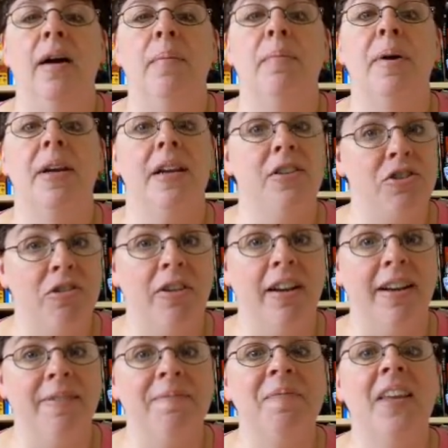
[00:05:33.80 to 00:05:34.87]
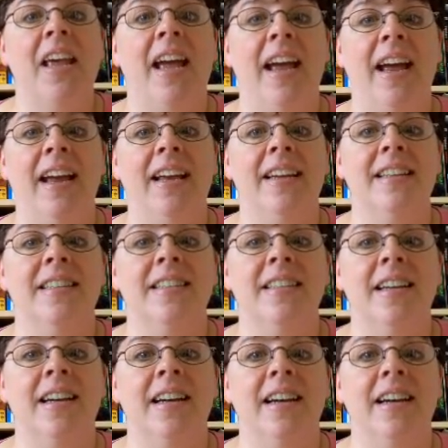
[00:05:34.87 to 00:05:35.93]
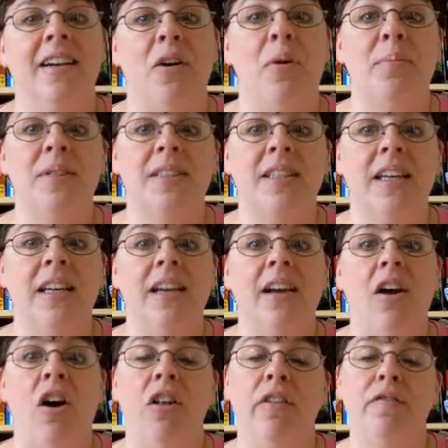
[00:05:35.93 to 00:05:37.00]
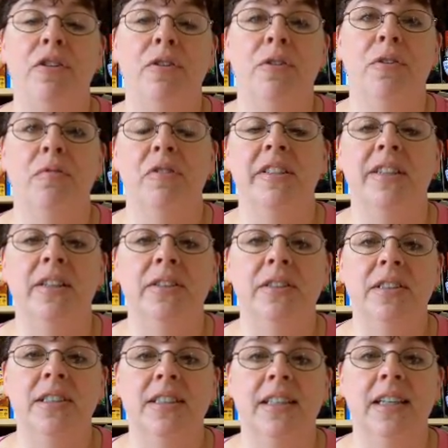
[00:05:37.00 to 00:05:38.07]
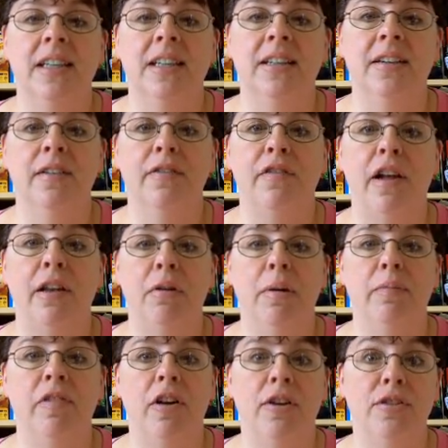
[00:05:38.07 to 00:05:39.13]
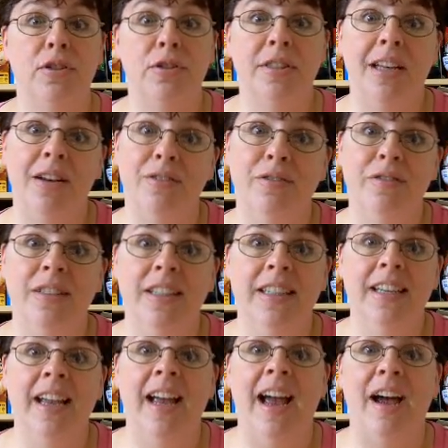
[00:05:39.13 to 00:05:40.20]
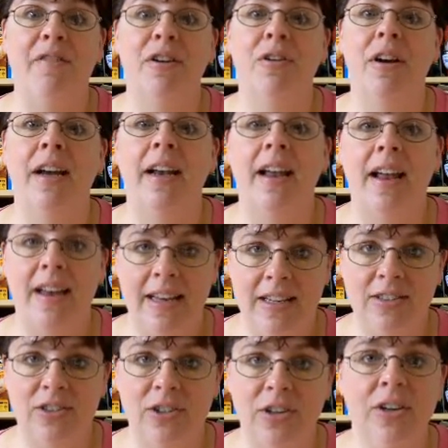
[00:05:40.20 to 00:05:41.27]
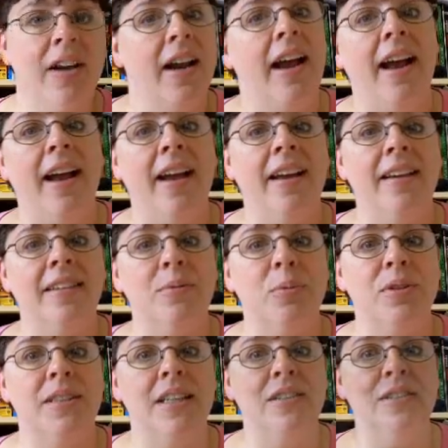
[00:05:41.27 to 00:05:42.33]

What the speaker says: But enjoy it, and hope to see all of your results in follow-up vlogs yourself. Have a great Easter, and we'll